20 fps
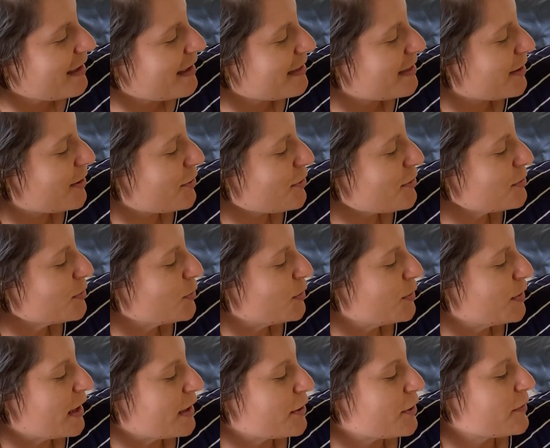The girl knew
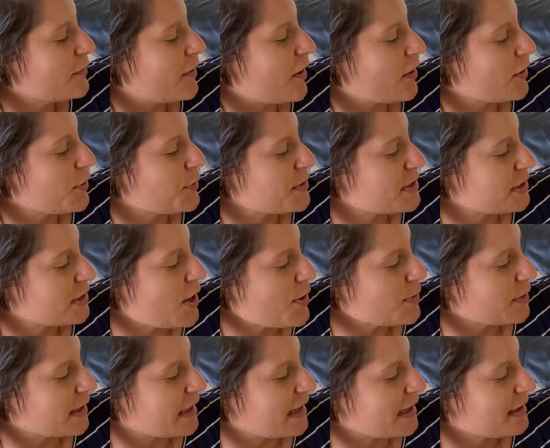that her father was
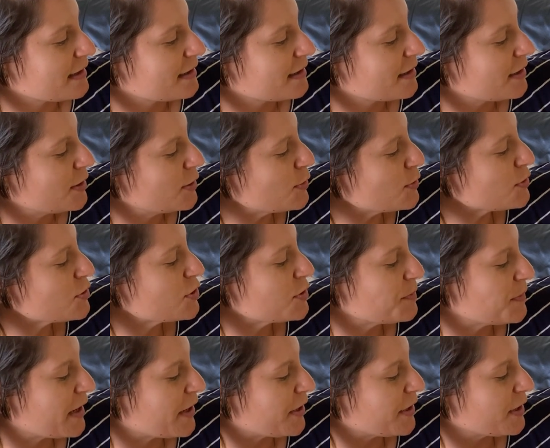lonely. You should
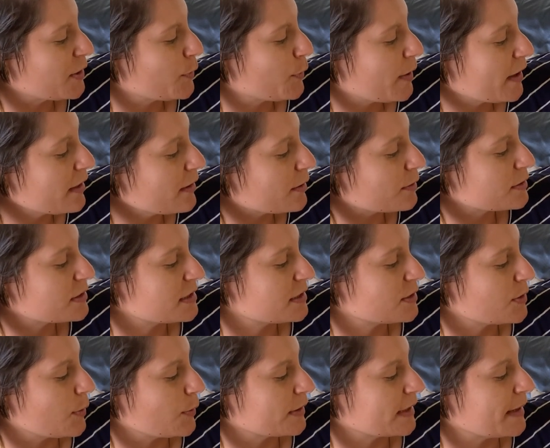marry the widow, she
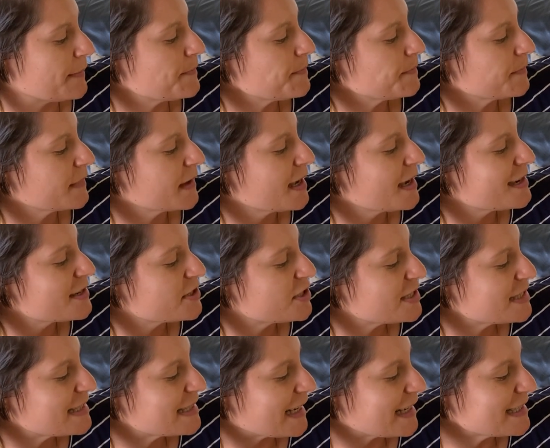told him.
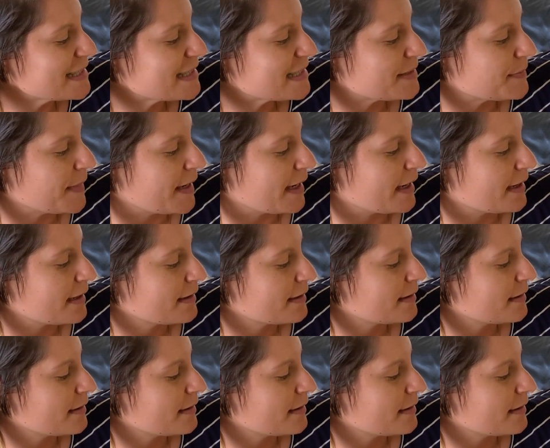She's nice to me.